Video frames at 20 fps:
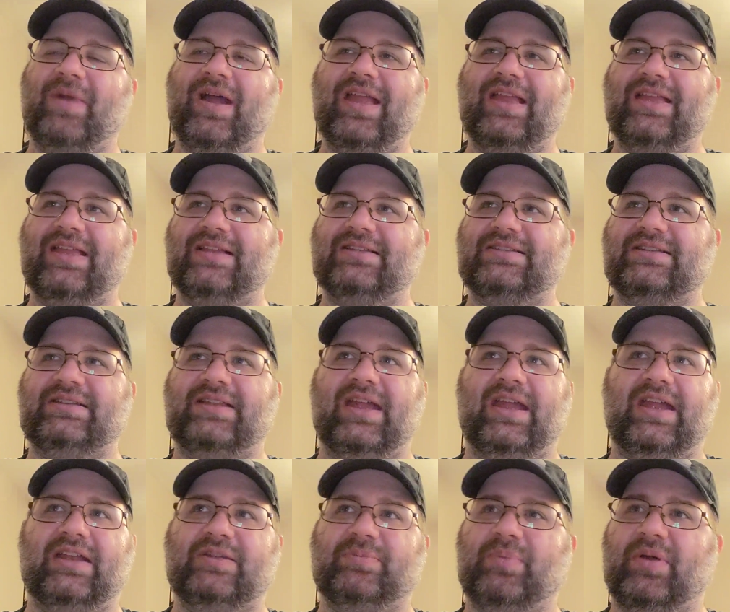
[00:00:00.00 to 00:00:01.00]
Mike is
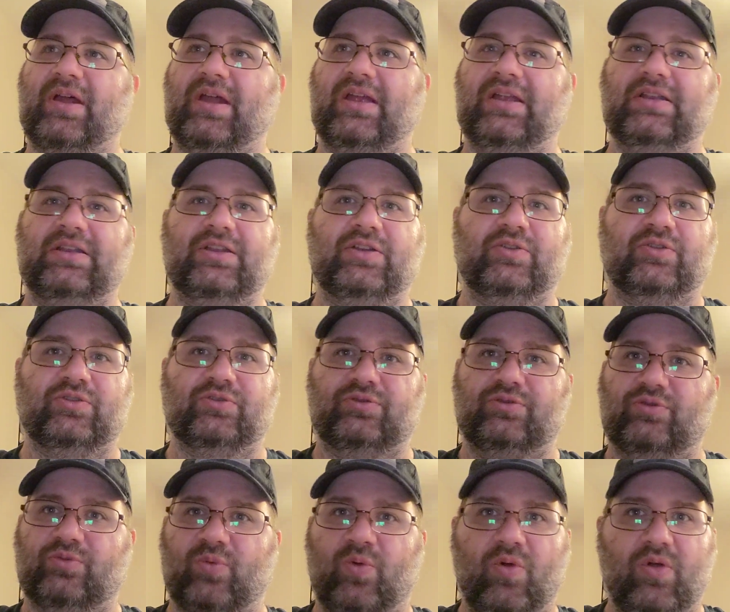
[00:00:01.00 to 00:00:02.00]
attacked by little
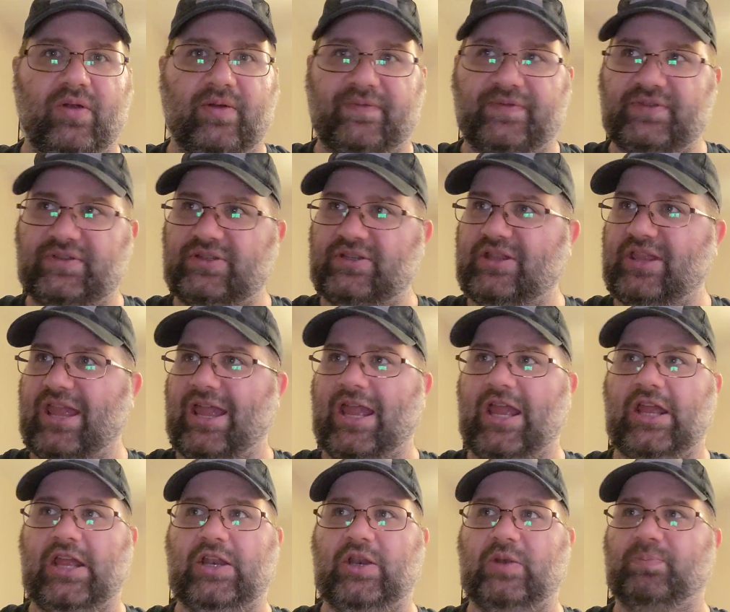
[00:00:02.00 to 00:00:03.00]
dwarfs
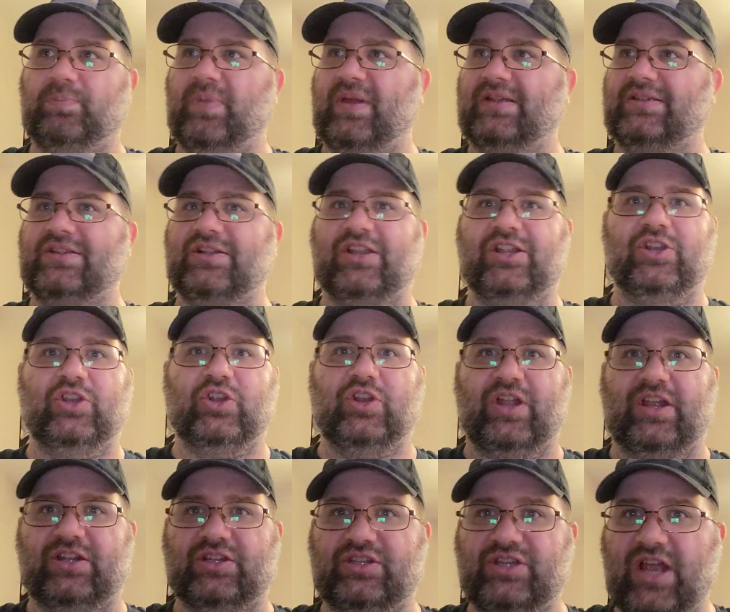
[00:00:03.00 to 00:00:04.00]
that basically look
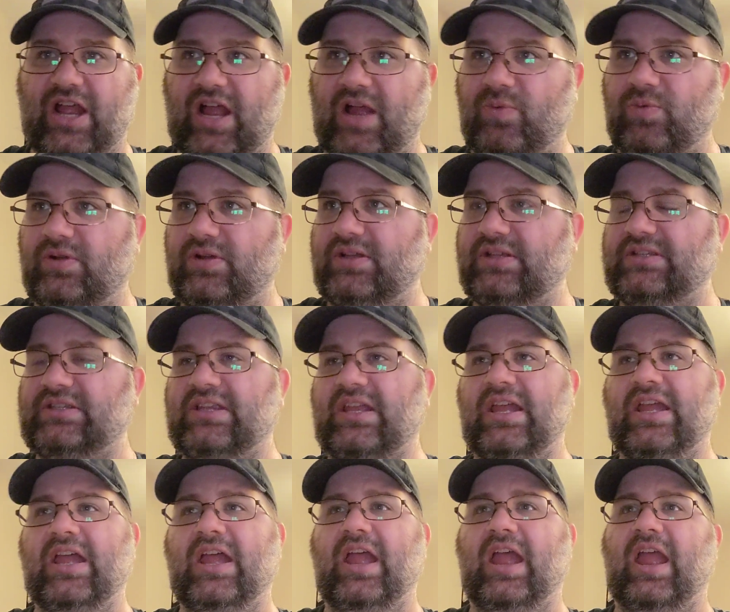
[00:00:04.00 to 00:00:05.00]
like Jawas,
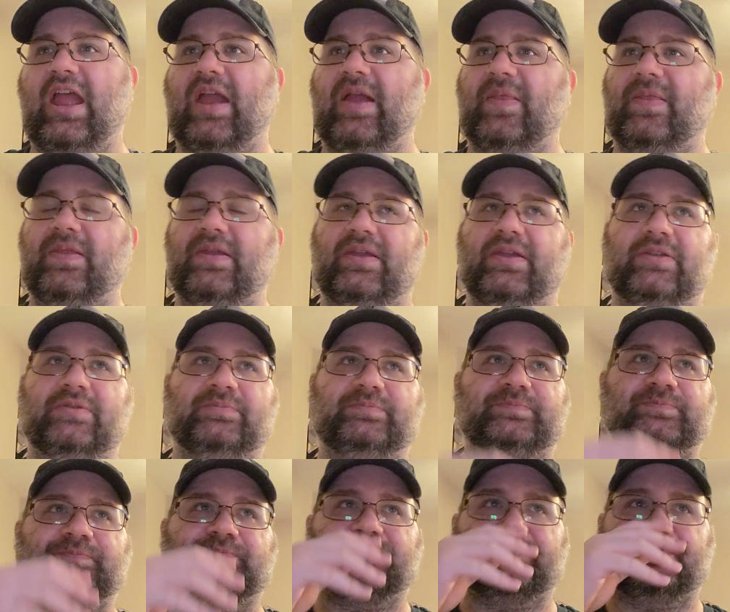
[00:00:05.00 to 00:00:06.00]
and
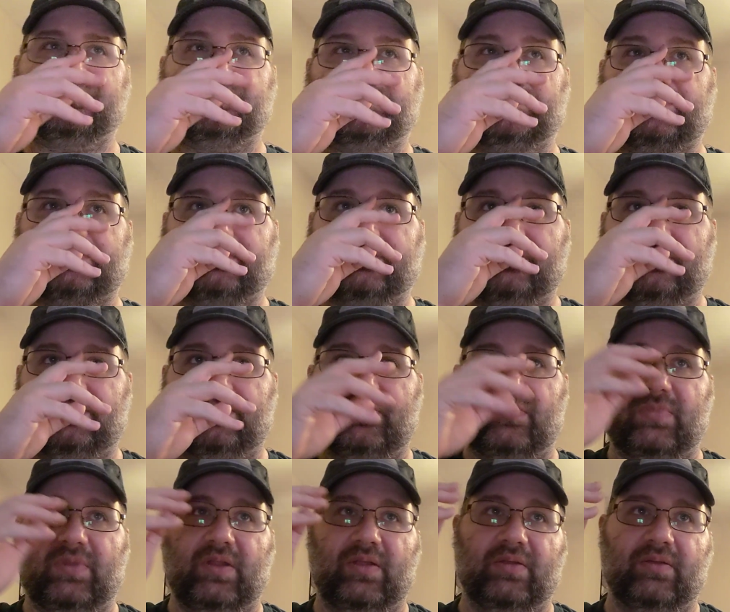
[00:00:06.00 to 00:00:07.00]
then
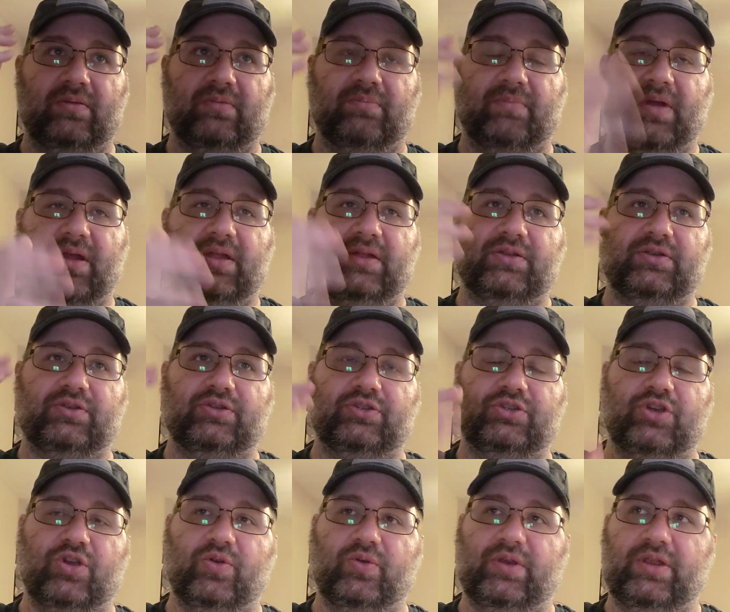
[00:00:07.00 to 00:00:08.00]
Mike,
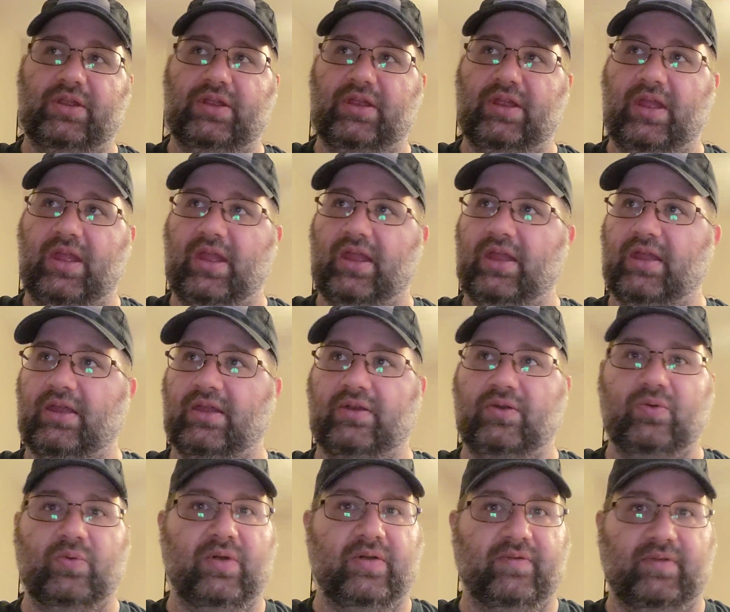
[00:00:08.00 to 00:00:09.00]
Jody,
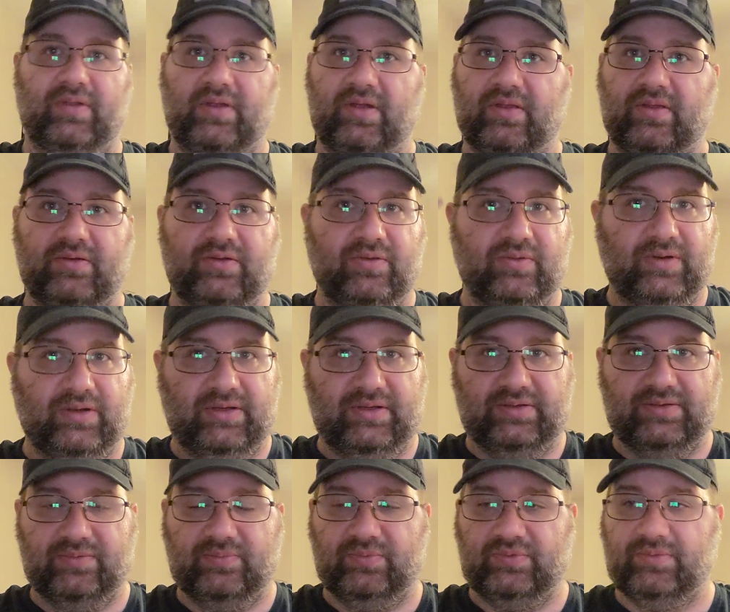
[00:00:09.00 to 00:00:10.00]
and whoever the other dude
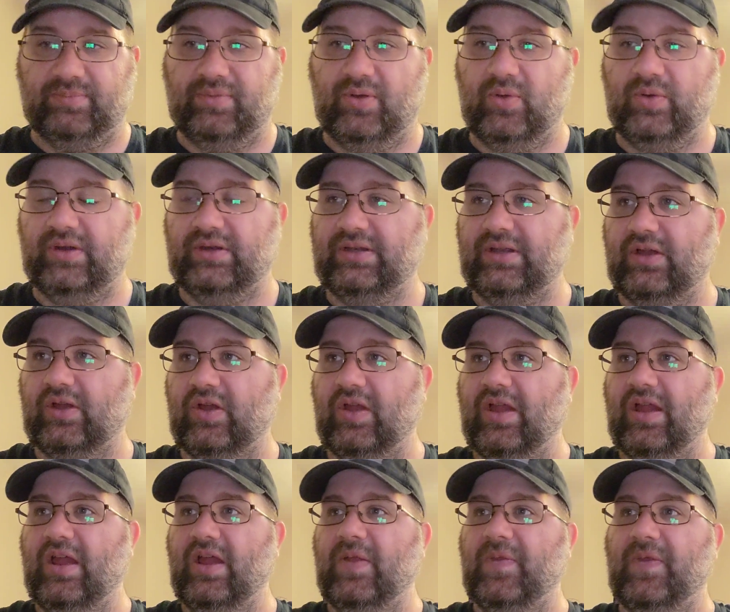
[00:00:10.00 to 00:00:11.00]
is with the ponytail,
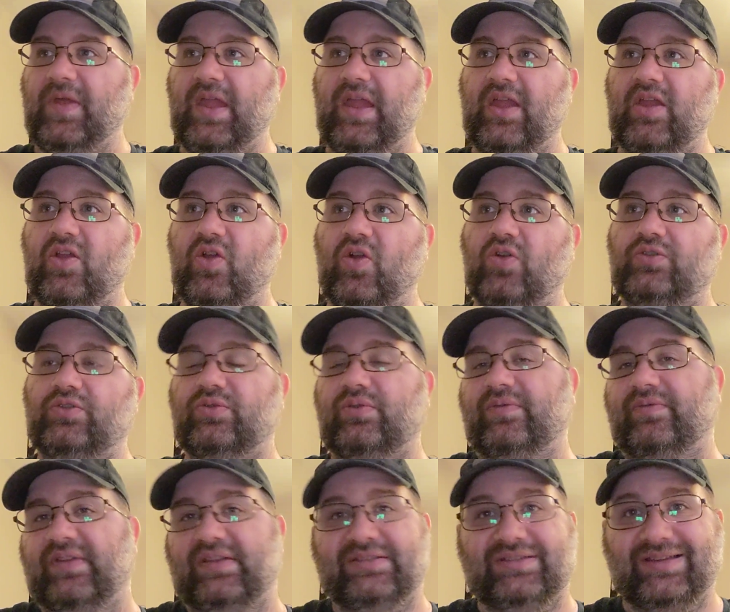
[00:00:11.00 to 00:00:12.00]
they go to
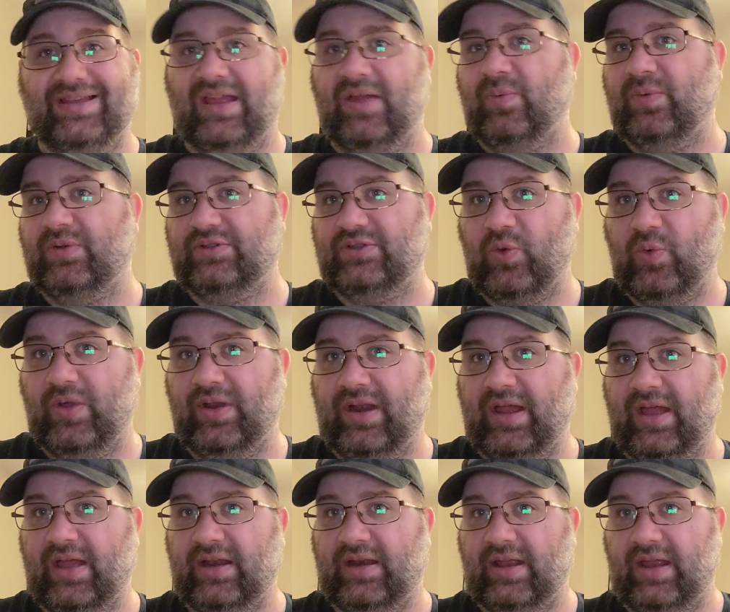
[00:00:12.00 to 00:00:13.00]
investigate what's going
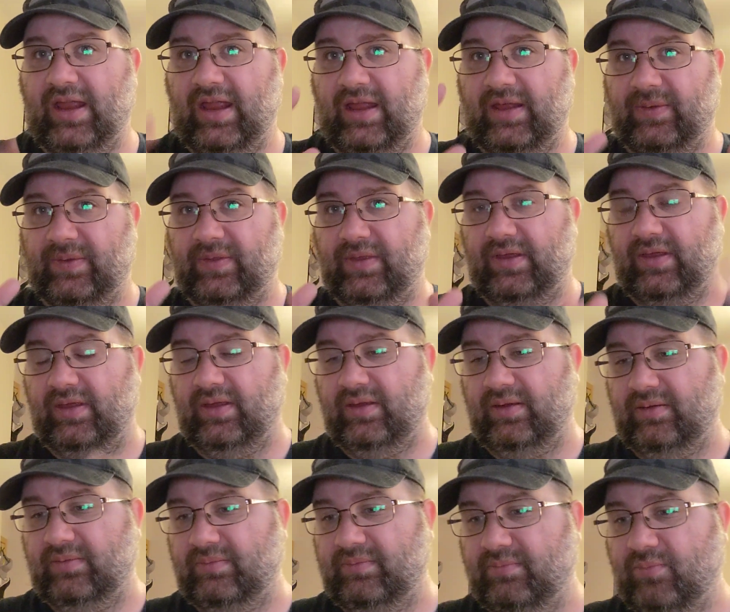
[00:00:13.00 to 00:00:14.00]
on at
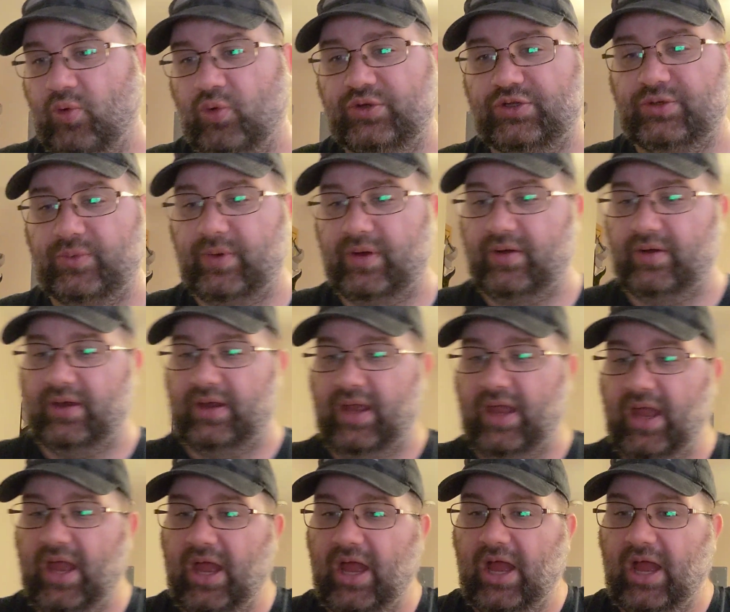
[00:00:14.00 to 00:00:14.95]
the mortuary.